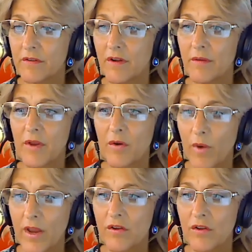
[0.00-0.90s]
I'm going to
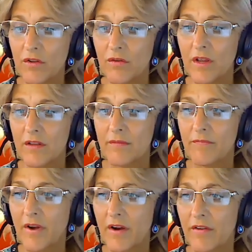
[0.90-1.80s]
wait till you get some
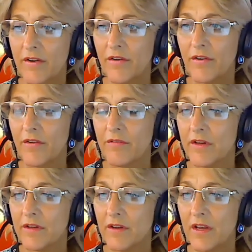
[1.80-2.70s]
fire under you
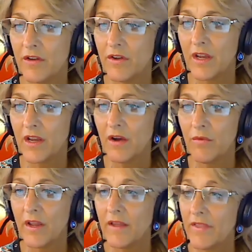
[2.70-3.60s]
and, and you get
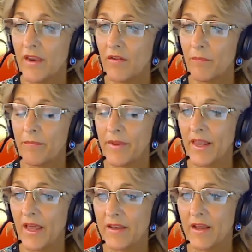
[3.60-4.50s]
going, and then I'll be
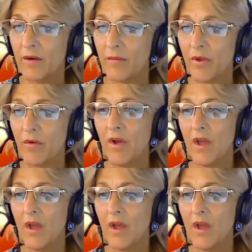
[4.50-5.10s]
glad to help you.